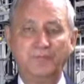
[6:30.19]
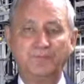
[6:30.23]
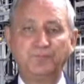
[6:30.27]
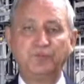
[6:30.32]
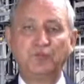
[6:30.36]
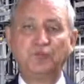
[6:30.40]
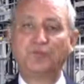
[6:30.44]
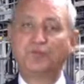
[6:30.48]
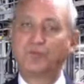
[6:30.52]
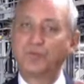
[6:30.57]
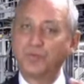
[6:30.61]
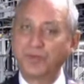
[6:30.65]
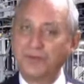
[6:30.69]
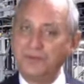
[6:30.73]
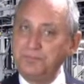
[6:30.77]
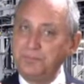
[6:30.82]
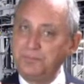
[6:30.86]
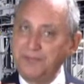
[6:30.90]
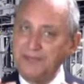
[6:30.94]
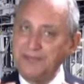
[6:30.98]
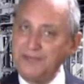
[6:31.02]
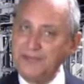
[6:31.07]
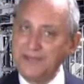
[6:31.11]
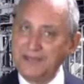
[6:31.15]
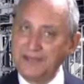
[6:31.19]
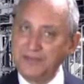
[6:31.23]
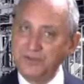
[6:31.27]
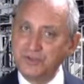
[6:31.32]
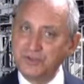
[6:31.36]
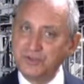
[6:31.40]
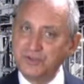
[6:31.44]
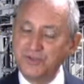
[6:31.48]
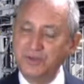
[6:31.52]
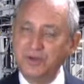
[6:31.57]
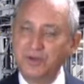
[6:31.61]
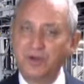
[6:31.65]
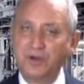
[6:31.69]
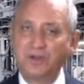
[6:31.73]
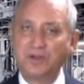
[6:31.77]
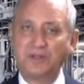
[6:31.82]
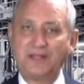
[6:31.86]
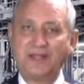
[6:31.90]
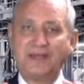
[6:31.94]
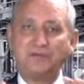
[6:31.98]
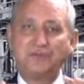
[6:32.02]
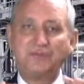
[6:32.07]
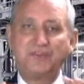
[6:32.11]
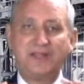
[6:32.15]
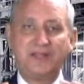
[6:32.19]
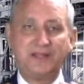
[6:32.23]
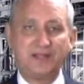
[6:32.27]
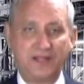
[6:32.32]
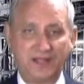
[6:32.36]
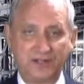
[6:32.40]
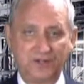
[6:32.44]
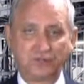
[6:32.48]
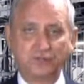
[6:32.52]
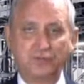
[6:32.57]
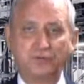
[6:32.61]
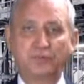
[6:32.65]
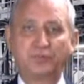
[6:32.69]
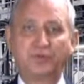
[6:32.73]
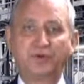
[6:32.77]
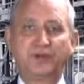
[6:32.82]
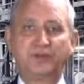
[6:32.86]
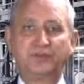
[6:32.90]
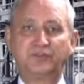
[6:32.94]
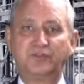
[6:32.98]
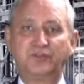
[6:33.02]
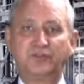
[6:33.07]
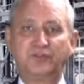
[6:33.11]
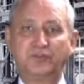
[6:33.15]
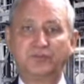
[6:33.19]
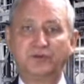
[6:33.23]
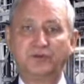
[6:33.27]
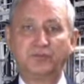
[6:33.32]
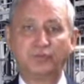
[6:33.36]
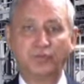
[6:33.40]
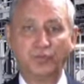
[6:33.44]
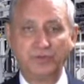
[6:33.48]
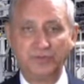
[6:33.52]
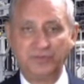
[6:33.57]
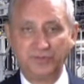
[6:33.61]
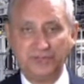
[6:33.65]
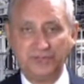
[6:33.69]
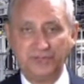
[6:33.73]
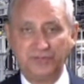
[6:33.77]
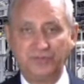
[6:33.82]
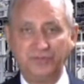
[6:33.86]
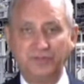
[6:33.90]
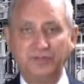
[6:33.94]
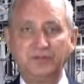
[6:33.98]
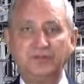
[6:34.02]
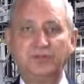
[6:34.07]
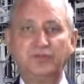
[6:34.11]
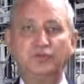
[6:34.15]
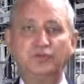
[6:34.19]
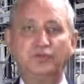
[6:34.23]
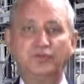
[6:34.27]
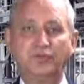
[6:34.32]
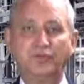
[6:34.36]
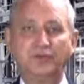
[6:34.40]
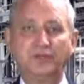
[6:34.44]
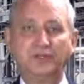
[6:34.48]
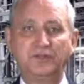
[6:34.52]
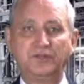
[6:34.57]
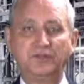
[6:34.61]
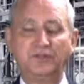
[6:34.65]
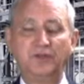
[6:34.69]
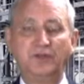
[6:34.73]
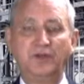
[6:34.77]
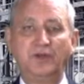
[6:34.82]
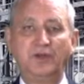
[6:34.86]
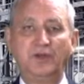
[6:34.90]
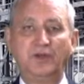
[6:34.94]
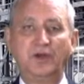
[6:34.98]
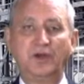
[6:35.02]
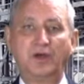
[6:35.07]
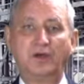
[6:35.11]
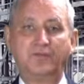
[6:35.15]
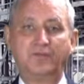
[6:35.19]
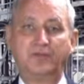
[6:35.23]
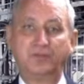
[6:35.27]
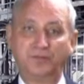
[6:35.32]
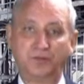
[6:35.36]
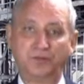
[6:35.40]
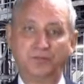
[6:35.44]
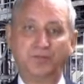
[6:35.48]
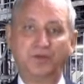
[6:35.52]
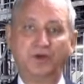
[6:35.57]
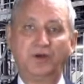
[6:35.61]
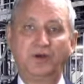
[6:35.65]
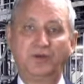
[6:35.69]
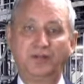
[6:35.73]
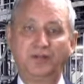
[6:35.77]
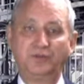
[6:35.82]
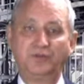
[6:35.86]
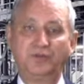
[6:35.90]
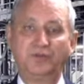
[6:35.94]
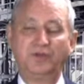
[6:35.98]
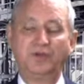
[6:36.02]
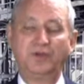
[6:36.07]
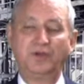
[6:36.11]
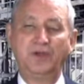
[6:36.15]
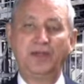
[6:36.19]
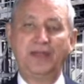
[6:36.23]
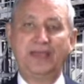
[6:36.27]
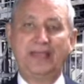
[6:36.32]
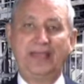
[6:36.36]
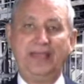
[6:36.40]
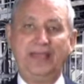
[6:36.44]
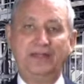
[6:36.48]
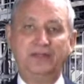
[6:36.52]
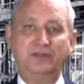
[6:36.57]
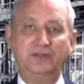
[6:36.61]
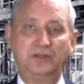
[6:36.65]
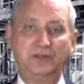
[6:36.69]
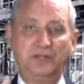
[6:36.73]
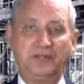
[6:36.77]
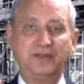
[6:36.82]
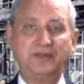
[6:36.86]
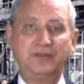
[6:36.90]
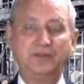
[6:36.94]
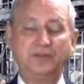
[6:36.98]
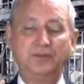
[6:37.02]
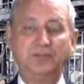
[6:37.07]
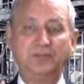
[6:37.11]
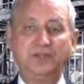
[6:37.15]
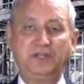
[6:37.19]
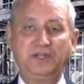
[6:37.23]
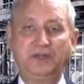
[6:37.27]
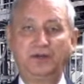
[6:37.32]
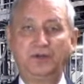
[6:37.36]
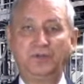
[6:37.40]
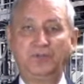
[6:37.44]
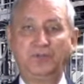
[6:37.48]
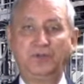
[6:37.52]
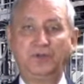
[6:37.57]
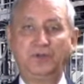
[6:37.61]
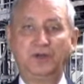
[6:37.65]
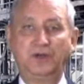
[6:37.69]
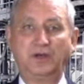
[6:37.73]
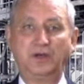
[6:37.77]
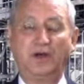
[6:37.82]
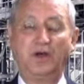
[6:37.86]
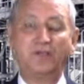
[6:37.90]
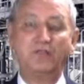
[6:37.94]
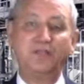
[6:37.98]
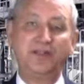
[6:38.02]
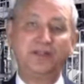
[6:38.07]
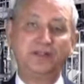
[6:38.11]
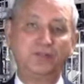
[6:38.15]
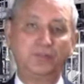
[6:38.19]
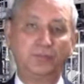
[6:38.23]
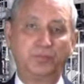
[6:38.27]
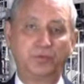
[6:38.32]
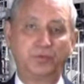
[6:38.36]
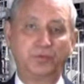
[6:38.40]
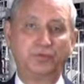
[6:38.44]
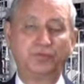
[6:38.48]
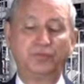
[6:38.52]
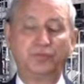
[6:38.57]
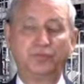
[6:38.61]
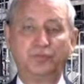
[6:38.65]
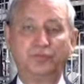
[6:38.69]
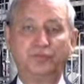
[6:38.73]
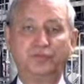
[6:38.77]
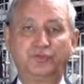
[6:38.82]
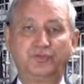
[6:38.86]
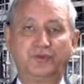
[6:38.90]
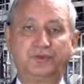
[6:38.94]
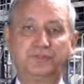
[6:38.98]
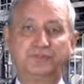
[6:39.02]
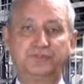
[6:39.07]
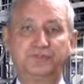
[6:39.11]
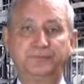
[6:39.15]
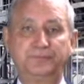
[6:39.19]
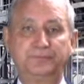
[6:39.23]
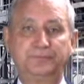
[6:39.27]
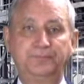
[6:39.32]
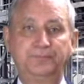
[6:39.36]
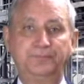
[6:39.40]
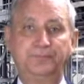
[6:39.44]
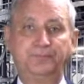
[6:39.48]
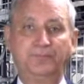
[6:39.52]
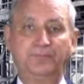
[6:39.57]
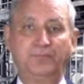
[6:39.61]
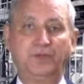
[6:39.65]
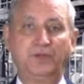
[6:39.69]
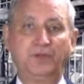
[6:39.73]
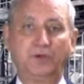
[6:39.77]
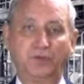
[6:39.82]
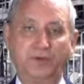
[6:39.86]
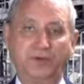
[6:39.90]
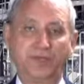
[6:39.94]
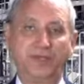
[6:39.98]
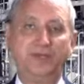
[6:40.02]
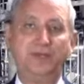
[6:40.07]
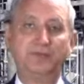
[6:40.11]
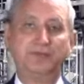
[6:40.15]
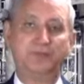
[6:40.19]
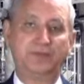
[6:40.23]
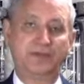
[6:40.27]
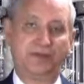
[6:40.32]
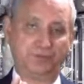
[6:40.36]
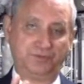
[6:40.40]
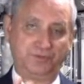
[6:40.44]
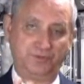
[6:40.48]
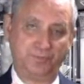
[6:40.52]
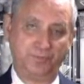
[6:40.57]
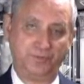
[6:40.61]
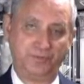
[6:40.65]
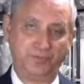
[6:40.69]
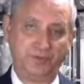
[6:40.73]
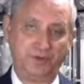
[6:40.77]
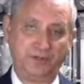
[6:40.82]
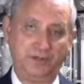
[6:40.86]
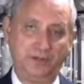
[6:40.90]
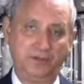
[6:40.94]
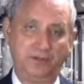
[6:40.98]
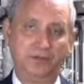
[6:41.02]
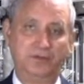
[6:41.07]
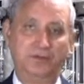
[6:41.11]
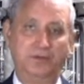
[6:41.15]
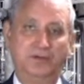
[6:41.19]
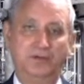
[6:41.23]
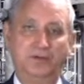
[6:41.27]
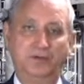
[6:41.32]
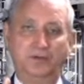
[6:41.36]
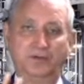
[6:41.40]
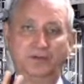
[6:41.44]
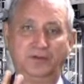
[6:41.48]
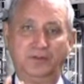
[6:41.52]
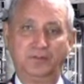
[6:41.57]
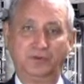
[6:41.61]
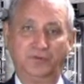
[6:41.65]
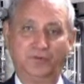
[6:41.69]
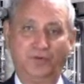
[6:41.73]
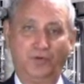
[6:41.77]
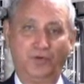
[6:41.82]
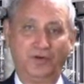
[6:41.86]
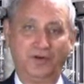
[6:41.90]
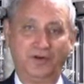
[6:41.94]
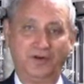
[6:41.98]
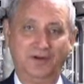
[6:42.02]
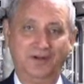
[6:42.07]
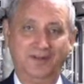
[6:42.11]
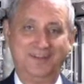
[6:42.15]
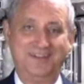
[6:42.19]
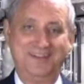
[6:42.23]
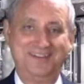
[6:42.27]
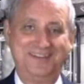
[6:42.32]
So the right pH allows that natural process of releasing the nutrients from their bonds and letting them become available to the root structure. Okay, that was number 3. Number 4.